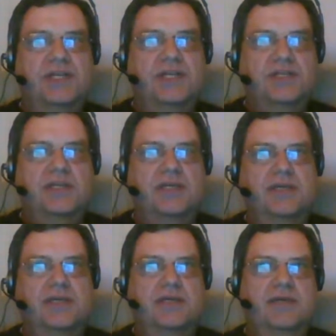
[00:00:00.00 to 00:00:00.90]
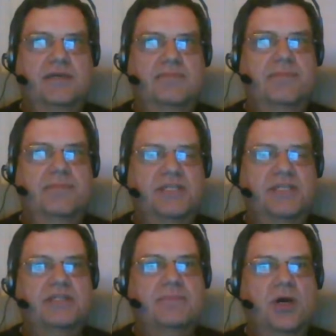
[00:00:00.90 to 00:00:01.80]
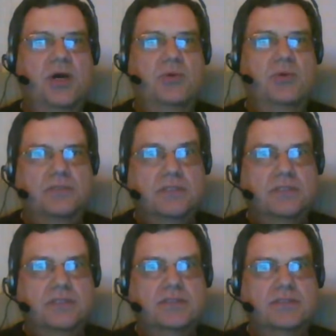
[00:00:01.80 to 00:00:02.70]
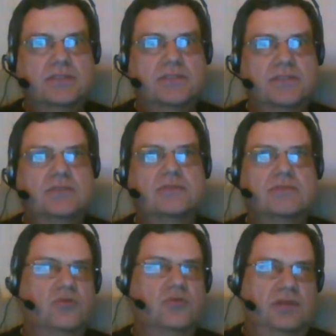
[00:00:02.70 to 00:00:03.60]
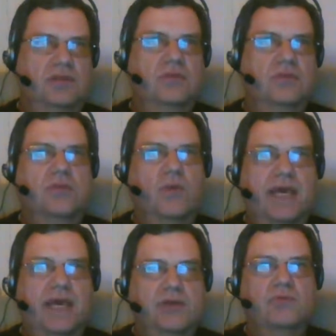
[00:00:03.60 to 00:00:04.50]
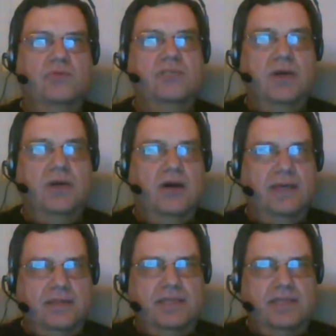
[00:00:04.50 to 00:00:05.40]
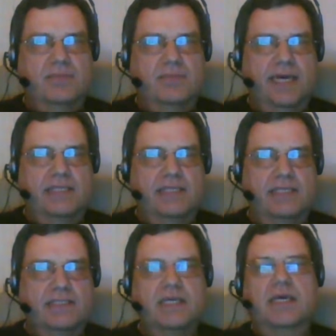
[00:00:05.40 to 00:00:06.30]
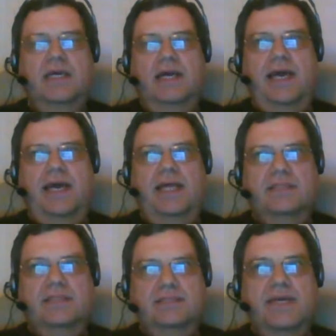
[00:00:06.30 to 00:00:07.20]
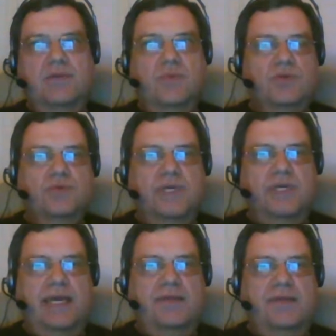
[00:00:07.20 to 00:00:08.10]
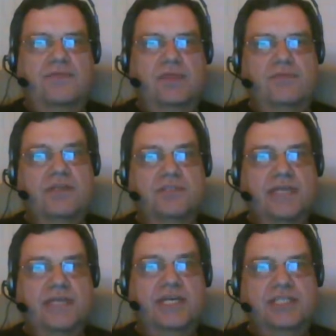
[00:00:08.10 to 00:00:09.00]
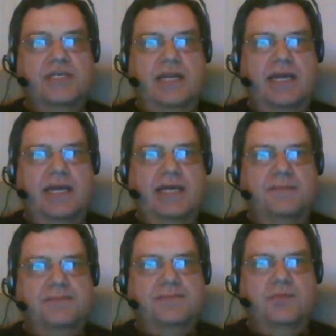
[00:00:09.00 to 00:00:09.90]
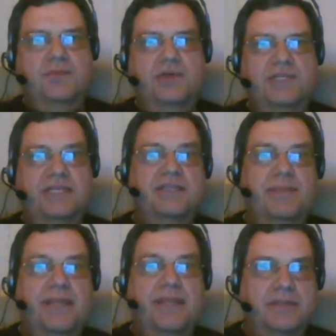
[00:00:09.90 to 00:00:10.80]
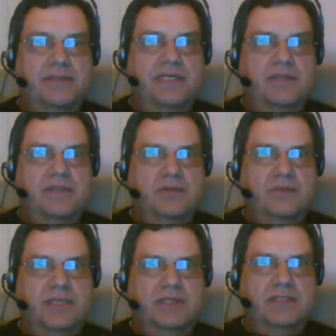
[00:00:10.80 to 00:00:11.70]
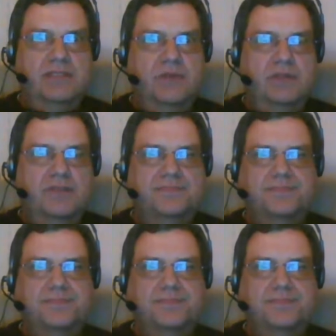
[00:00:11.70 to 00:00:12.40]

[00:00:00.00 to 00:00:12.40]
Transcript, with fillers: each of the business components, or, or the way that you demarcate, demarcate it, and separate modules again for the presentation layer, which has dependencies on the business model.